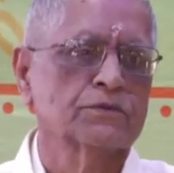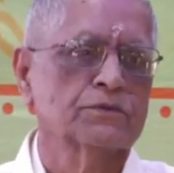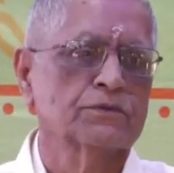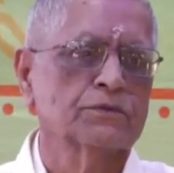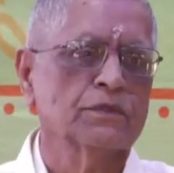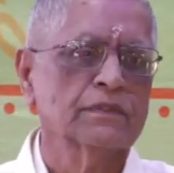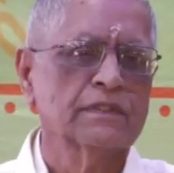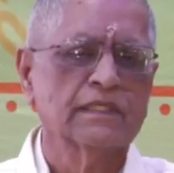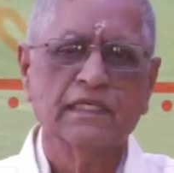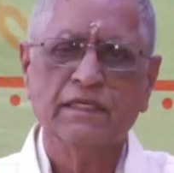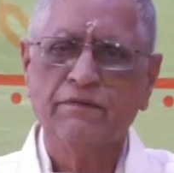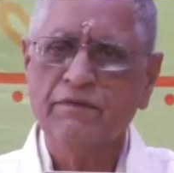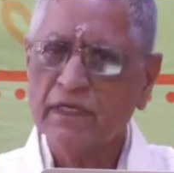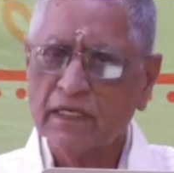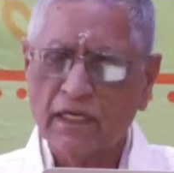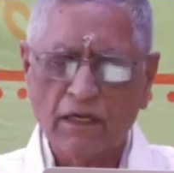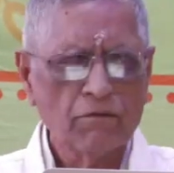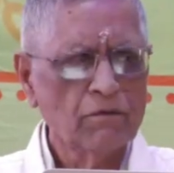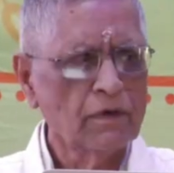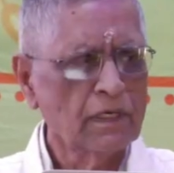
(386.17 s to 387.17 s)
So that
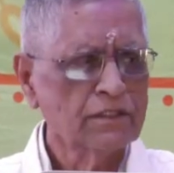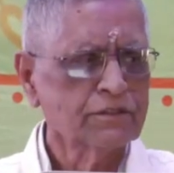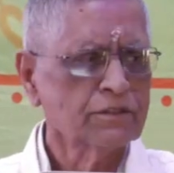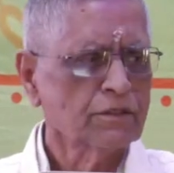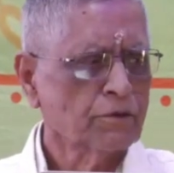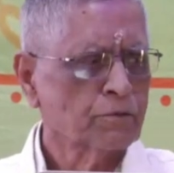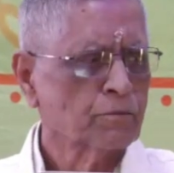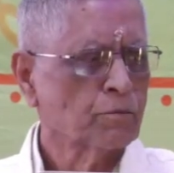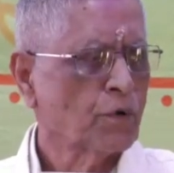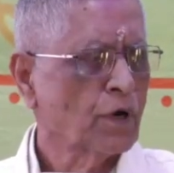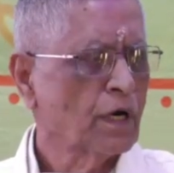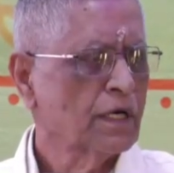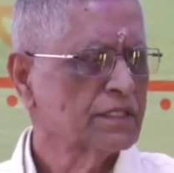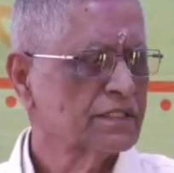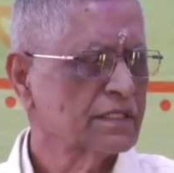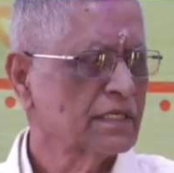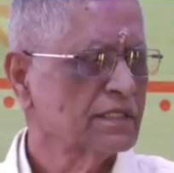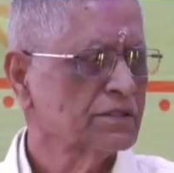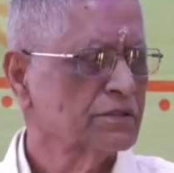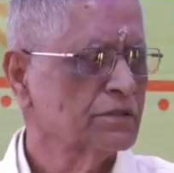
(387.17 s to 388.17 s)
even now also our boy
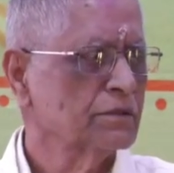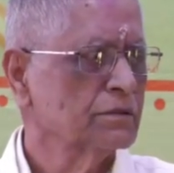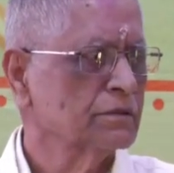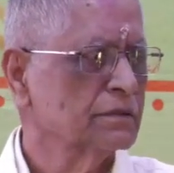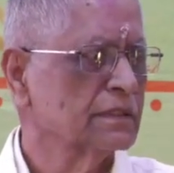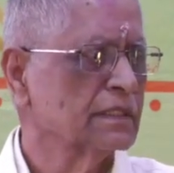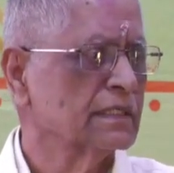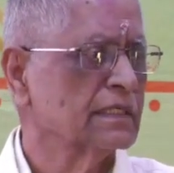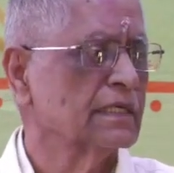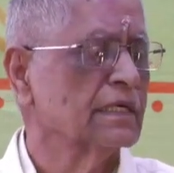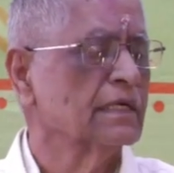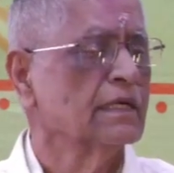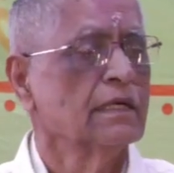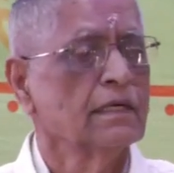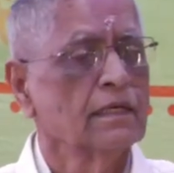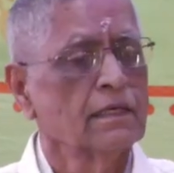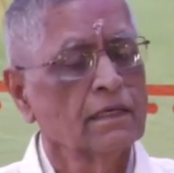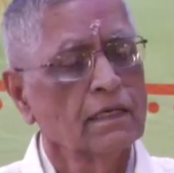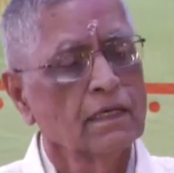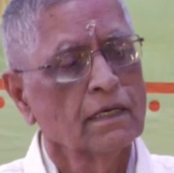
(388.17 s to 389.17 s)
says, you know, in the
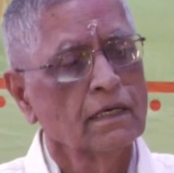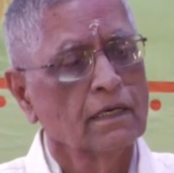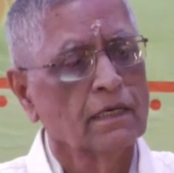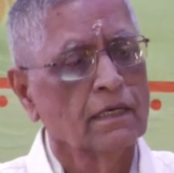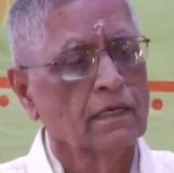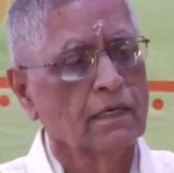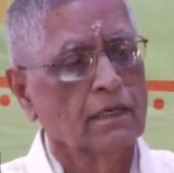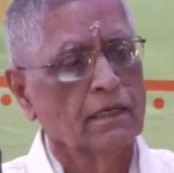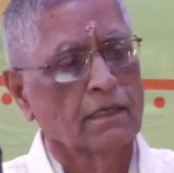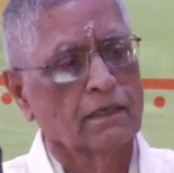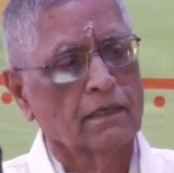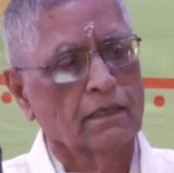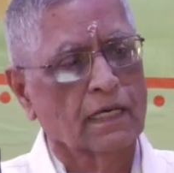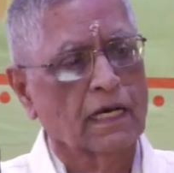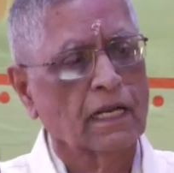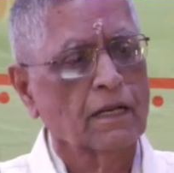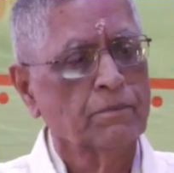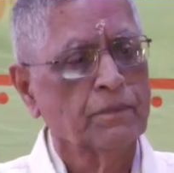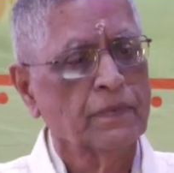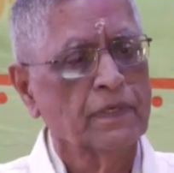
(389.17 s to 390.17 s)

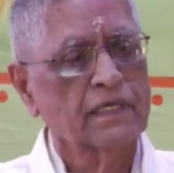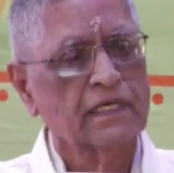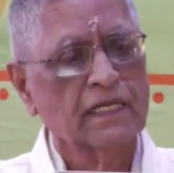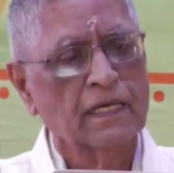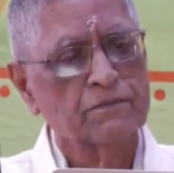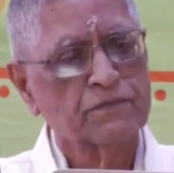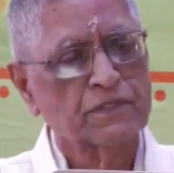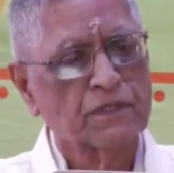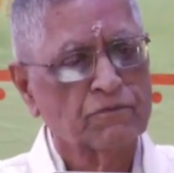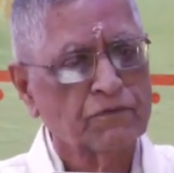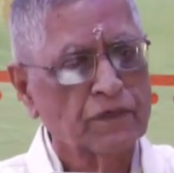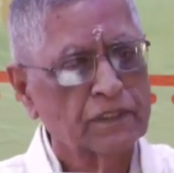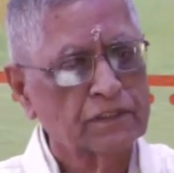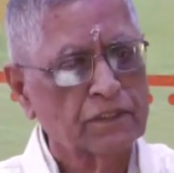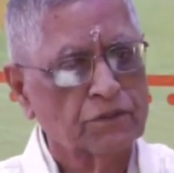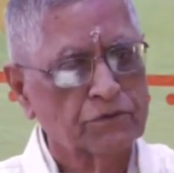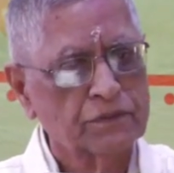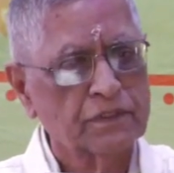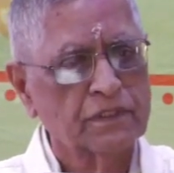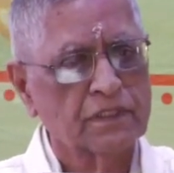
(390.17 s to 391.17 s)
Harappan times some
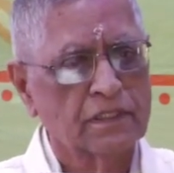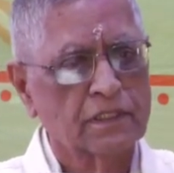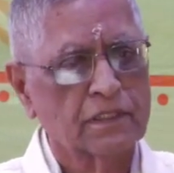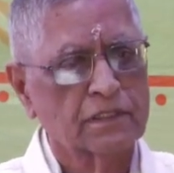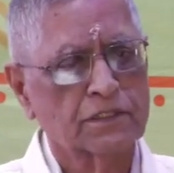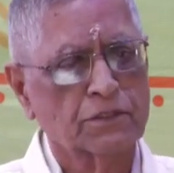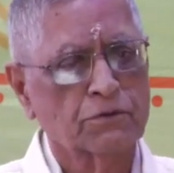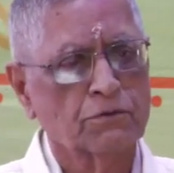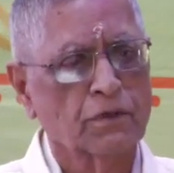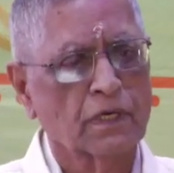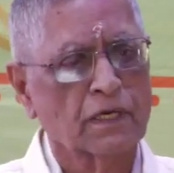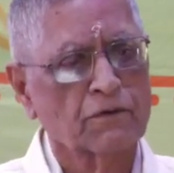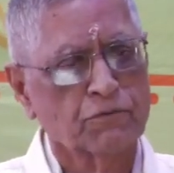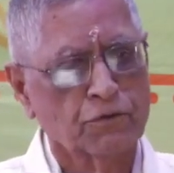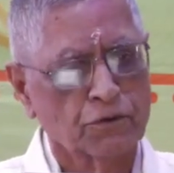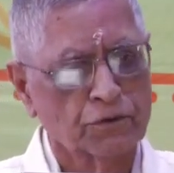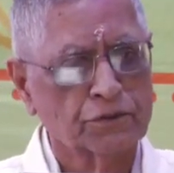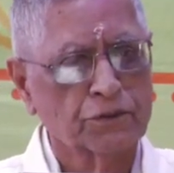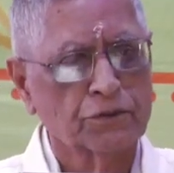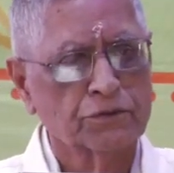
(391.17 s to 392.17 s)
5,000 years ago or
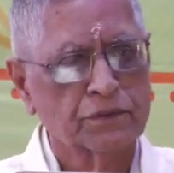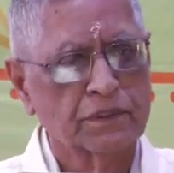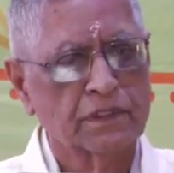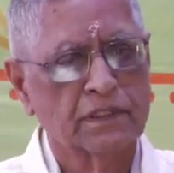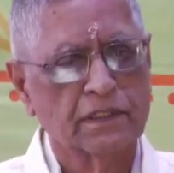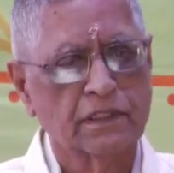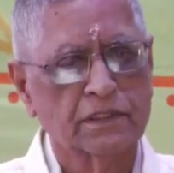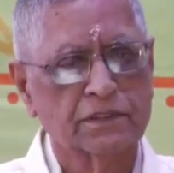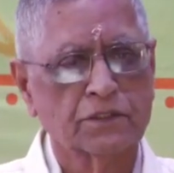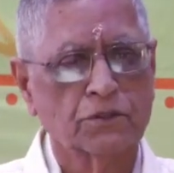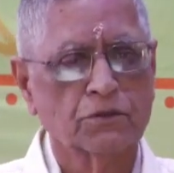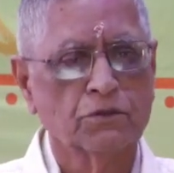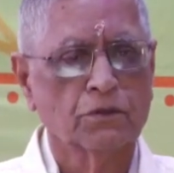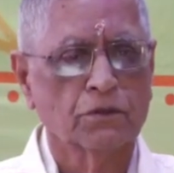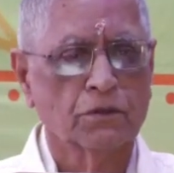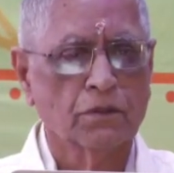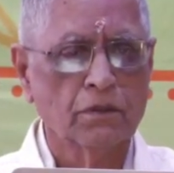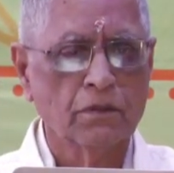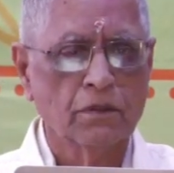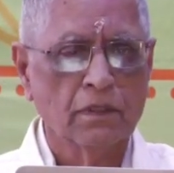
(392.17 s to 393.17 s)
4,000 years
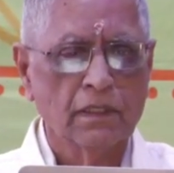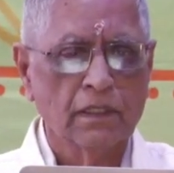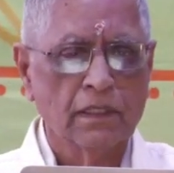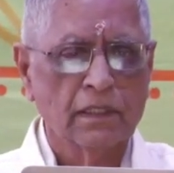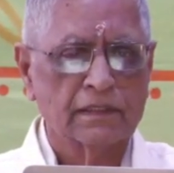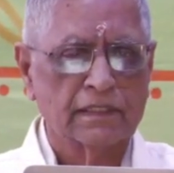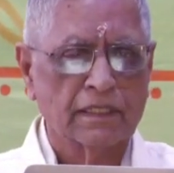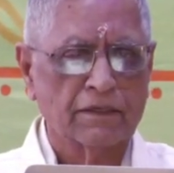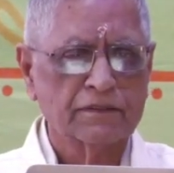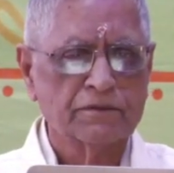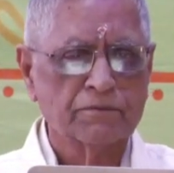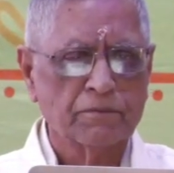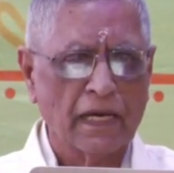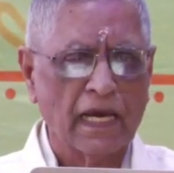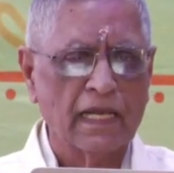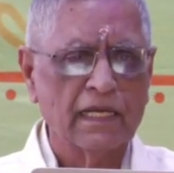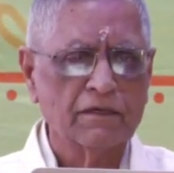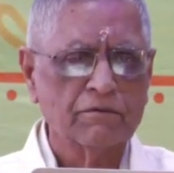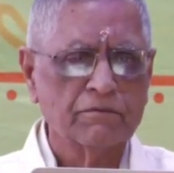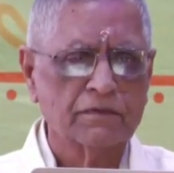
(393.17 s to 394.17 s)
ago, there was
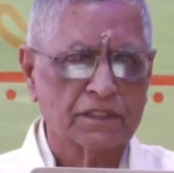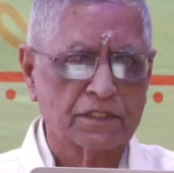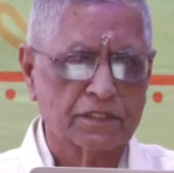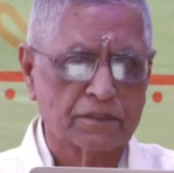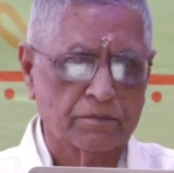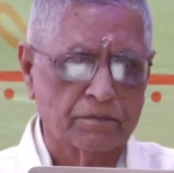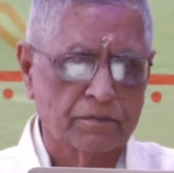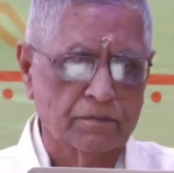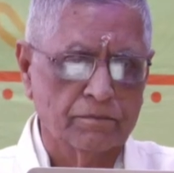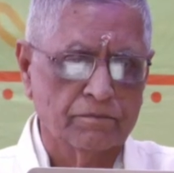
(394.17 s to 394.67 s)
phallic worship.